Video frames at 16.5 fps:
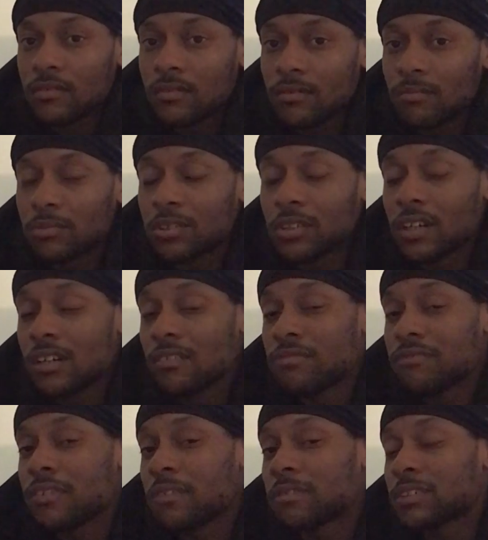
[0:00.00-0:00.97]
I'm trying to
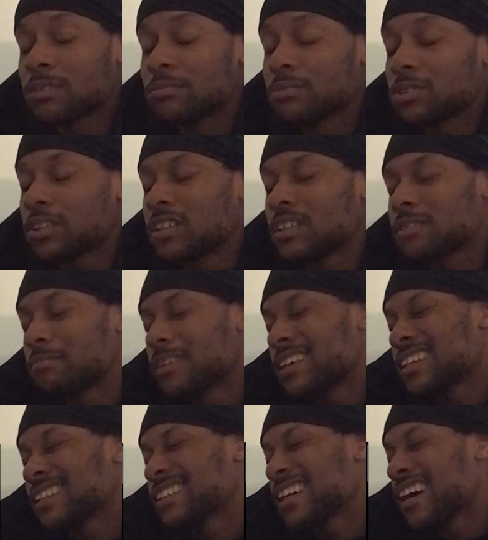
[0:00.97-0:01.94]
fuck with some.
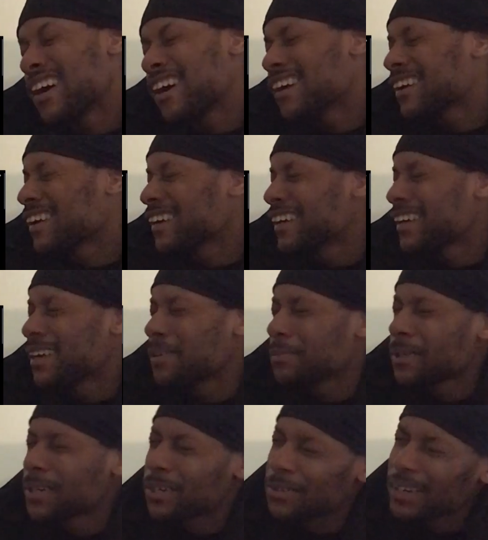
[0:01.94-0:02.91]
It's hard out here,
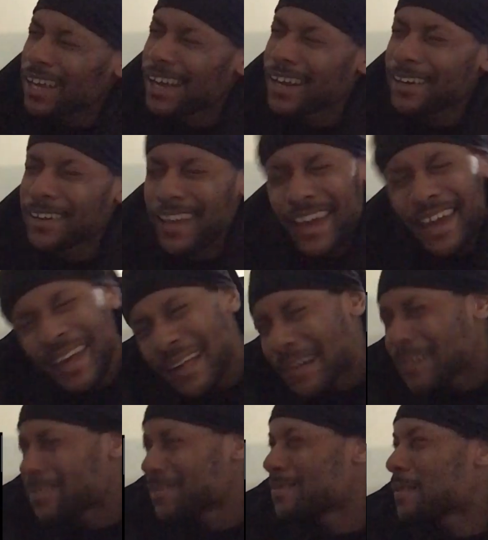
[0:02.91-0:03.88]
bro. Like,
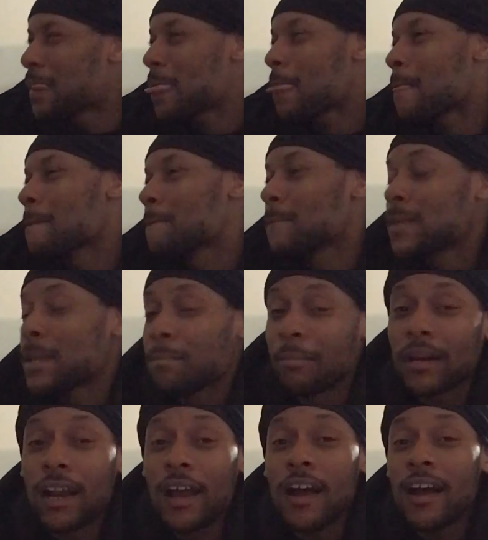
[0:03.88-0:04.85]
damn.
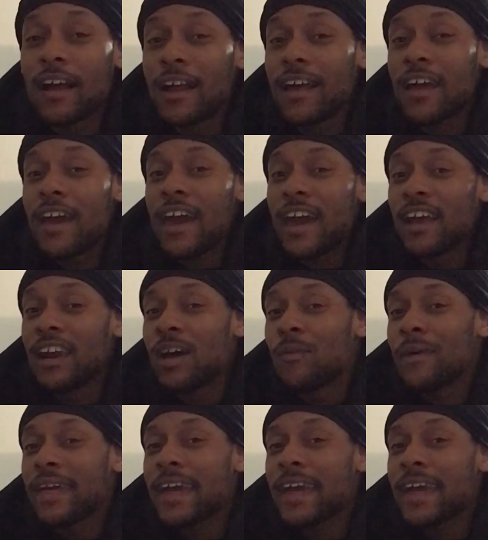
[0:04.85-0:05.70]
But nah. Hey, look, we